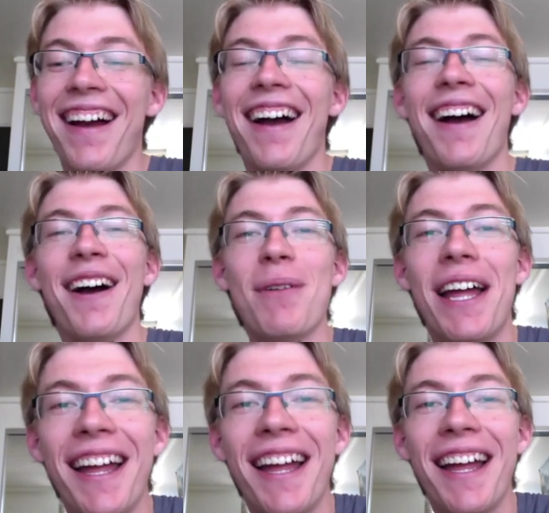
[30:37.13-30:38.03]
um,
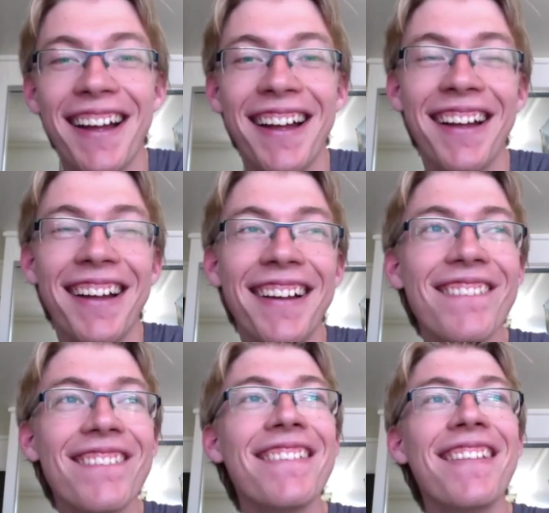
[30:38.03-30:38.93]

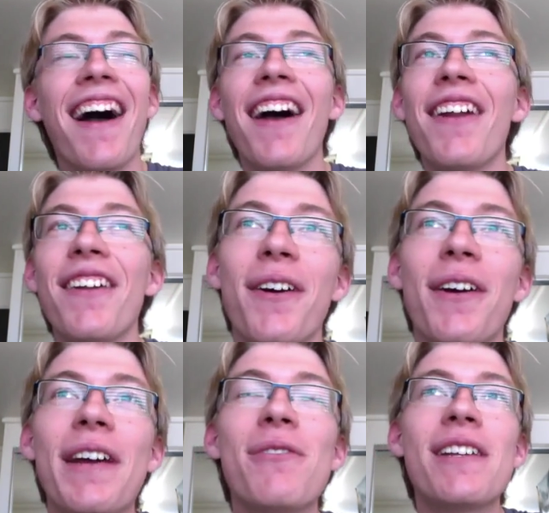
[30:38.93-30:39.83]
I don't know.
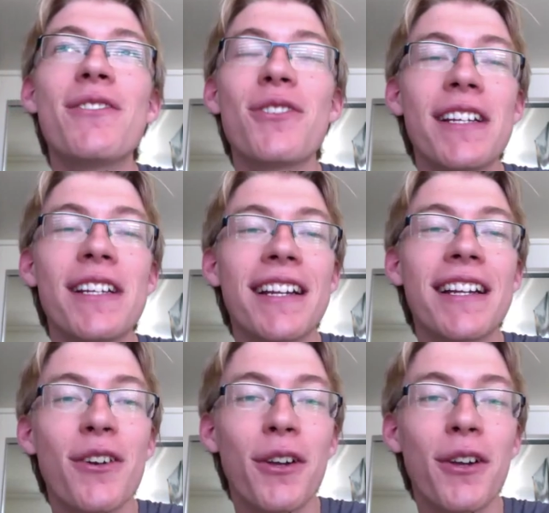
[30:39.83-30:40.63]
It's interesting that it's not a